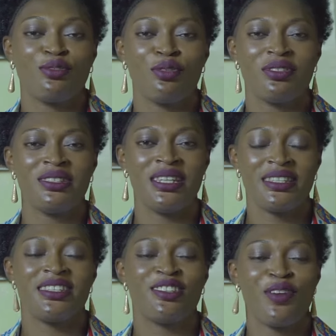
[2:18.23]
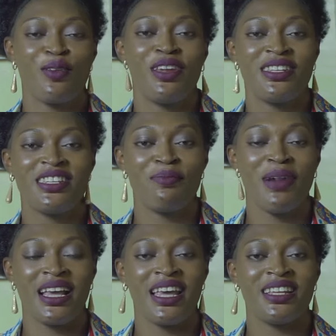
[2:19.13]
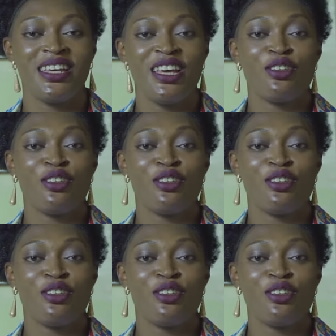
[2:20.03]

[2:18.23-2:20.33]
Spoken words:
So this is a regulated market.